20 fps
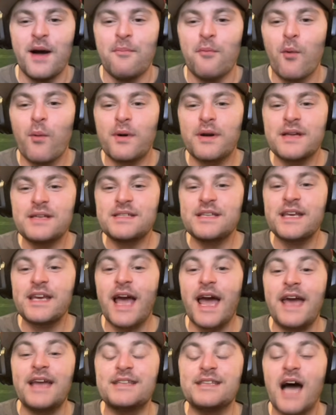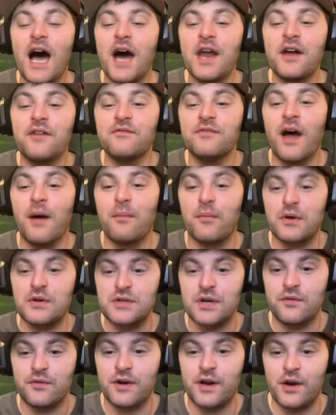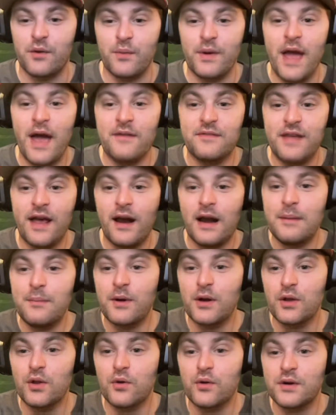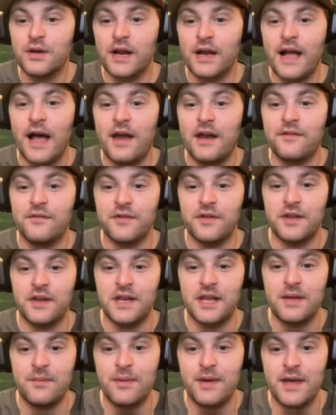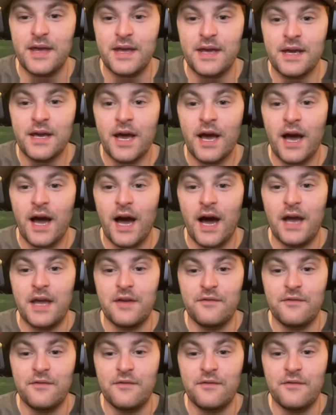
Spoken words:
But we're just seeing a ton of numbers over here. We have Terry McLaurin accounting for the DB.